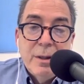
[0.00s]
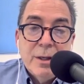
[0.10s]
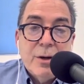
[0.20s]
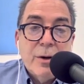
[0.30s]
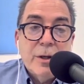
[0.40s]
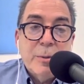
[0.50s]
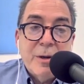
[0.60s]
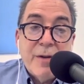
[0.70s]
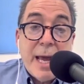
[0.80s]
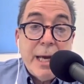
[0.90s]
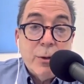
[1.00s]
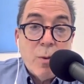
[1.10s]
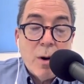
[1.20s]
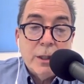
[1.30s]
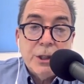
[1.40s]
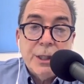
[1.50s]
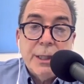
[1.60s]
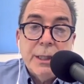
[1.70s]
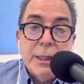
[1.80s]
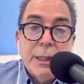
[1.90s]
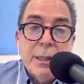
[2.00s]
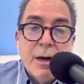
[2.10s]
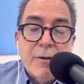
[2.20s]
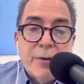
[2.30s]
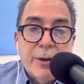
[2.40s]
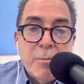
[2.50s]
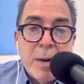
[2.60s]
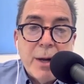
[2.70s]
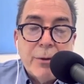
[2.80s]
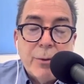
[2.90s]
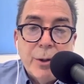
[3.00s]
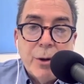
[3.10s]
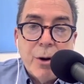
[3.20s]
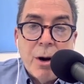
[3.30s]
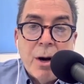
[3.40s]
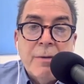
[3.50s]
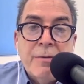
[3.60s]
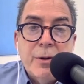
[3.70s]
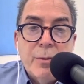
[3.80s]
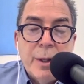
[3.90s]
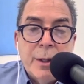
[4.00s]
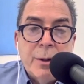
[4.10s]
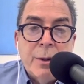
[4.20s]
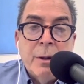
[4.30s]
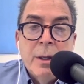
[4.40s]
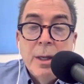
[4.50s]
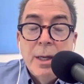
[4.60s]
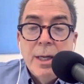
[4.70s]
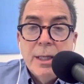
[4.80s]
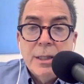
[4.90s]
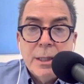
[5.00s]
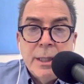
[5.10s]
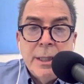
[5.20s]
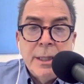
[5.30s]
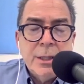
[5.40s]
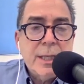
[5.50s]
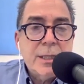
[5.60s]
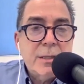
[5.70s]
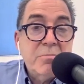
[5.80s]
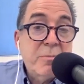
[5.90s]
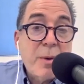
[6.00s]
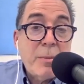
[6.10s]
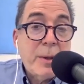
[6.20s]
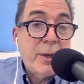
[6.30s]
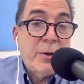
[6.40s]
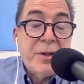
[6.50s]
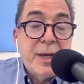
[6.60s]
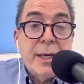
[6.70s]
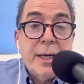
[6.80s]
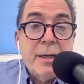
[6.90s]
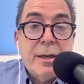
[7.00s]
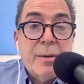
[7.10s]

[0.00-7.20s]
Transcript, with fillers: encouragement of hand washing and covering your mouth when you cough in the winter and sneeze. That's probably a good thing. I've